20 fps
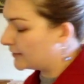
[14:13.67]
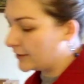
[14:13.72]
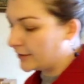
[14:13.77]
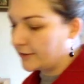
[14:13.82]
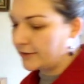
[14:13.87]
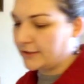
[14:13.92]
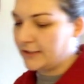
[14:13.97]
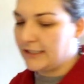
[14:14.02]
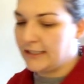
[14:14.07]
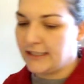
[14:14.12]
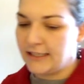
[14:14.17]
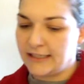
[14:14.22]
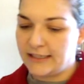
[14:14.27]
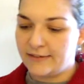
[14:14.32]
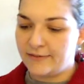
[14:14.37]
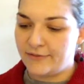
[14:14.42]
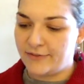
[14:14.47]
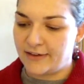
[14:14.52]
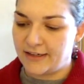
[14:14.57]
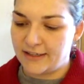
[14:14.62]

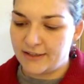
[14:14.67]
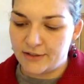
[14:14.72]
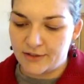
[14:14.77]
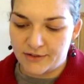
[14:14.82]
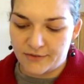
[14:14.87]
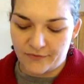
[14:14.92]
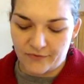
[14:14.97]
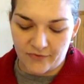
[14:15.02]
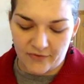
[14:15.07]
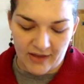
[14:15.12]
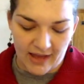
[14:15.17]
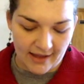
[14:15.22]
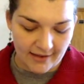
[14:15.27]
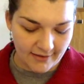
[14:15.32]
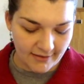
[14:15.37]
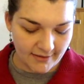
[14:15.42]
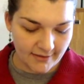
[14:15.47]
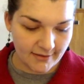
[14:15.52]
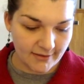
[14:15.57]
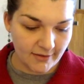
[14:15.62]
13 finished
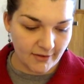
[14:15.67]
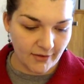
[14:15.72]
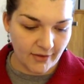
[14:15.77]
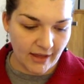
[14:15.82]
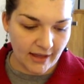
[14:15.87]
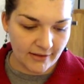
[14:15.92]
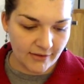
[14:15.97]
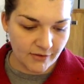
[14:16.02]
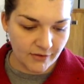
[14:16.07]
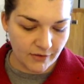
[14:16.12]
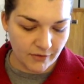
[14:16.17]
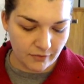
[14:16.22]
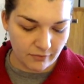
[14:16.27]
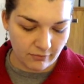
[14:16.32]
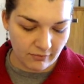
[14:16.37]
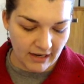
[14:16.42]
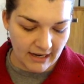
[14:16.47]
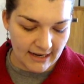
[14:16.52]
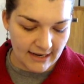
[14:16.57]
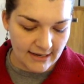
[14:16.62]
vests, so that's
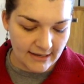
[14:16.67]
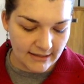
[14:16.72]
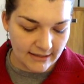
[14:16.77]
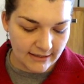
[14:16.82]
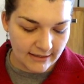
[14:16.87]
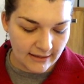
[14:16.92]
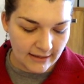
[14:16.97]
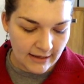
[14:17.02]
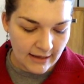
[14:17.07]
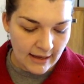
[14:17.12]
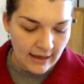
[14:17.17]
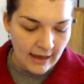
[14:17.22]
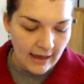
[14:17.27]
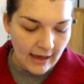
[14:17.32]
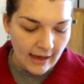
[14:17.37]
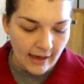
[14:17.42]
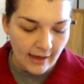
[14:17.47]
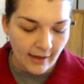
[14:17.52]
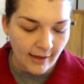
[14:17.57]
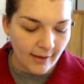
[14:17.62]
great.
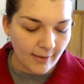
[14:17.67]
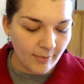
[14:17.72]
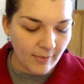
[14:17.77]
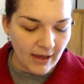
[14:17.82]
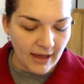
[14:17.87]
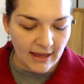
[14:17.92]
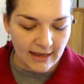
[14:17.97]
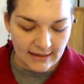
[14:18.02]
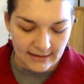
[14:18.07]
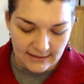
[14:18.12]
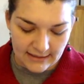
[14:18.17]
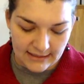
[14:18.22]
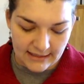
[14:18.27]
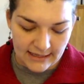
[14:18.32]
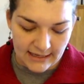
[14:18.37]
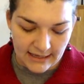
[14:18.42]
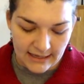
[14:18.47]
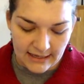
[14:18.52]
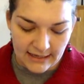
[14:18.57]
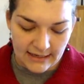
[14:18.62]
I
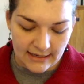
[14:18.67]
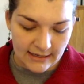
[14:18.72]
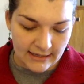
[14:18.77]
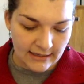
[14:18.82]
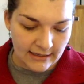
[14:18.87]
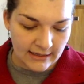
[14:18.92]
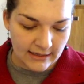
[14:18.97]
did,